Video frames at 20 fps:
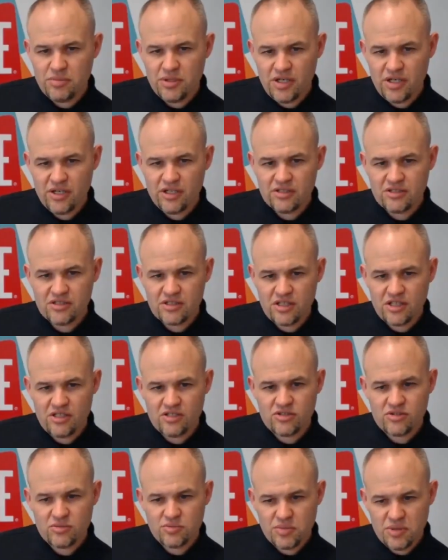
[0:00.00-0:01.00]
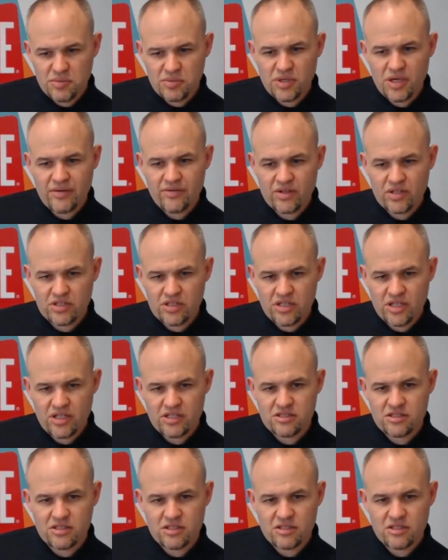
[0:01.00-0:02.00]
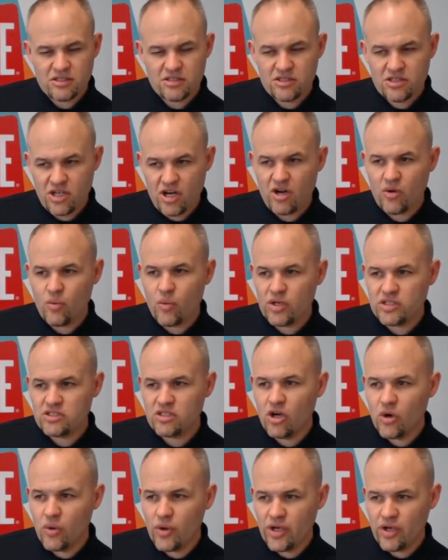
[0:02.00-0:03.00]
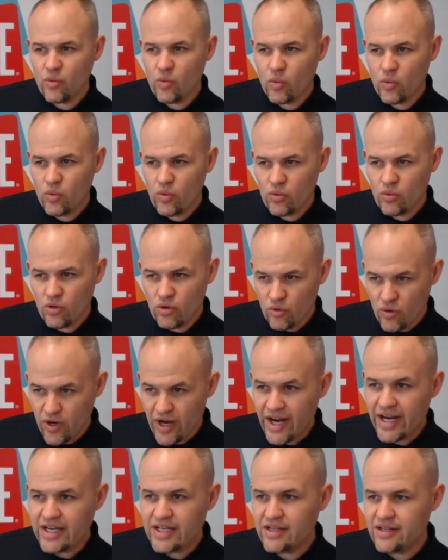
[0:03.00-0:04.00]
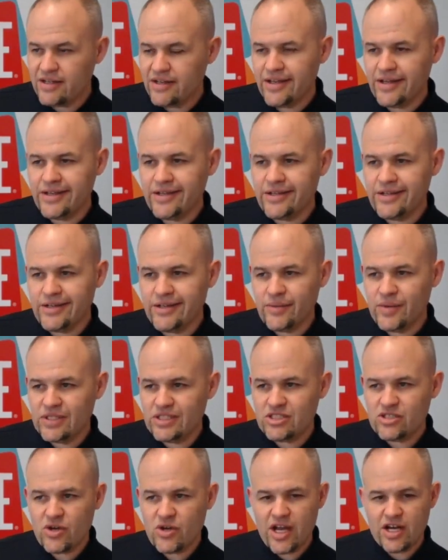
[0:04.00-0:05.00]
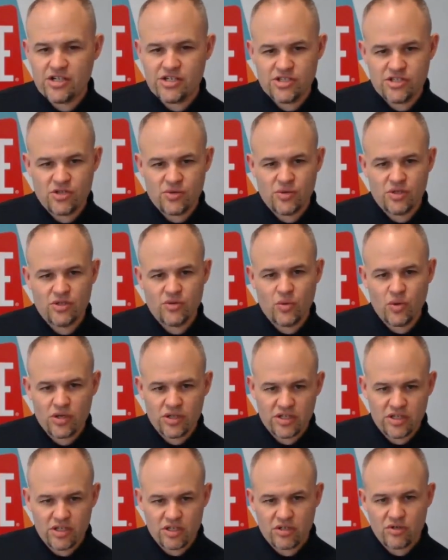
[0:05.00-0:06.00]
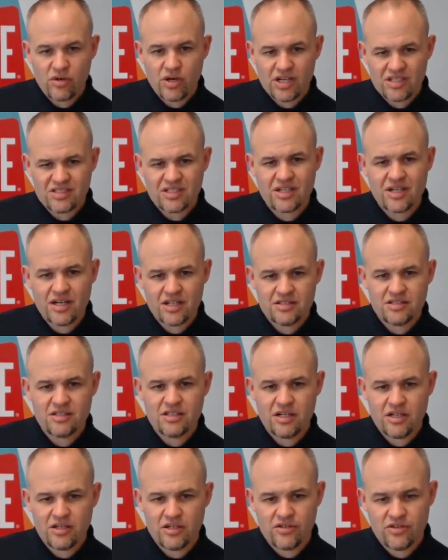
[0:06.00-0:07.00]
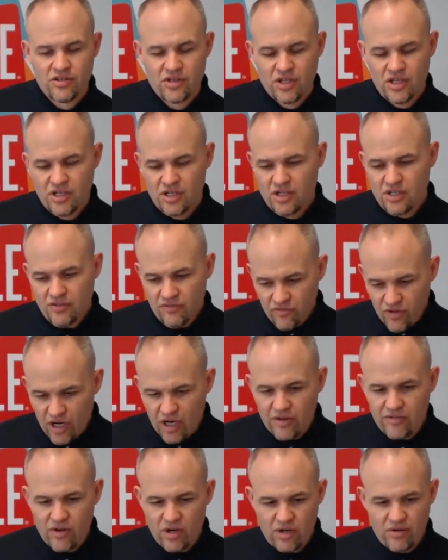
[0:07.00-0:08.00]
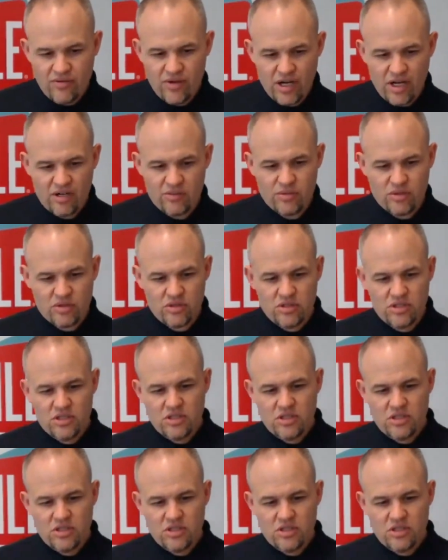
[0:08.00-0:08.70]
PLCs, so people have a chance to share what's going great and what strategies are really working across the content areas. Very, very valuable.